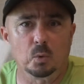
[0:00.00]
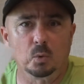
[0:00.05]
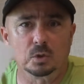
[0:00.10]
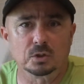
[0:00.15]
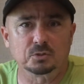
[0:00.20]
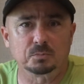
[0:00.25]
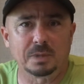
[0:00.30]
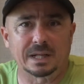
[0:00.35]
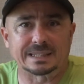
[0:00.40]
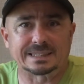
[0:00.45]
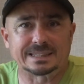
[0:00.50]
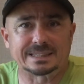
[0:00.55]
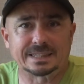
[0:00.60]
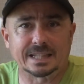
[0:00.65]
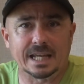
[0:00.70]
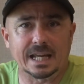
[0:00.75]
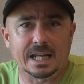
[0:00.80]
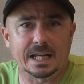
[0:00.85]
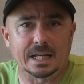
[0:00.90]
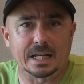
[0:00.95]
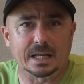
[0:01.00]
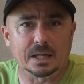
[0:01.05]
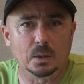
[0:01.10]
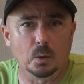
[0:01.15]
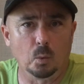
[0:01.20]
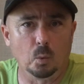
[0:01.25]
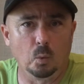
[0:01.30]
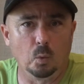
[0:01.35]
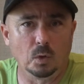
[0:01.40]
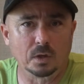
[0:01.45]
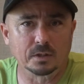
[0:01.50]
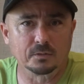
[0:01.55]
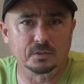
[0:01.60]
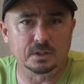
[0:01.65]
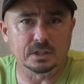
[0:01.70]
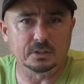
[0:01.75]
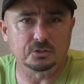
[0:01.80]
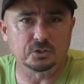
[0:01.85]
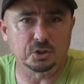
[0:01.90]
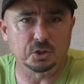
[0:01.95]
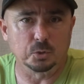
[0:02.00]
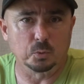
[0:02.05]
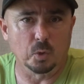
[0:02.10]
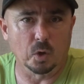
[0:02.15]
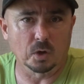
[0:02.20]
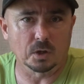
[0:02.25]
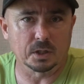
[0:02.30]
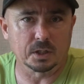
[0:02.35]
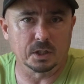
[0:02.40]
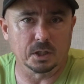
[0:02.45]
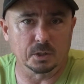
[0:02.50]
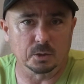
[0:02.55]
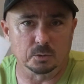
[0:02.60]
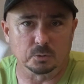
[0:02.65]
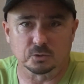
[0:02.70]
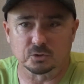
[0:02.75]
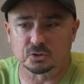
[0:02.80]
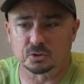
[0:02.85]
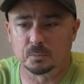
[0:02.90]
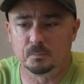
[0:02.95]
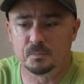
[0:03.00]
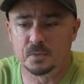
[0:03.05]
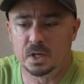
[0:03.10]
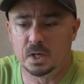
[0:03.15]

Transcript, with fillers: was by scanning one of these QR codes.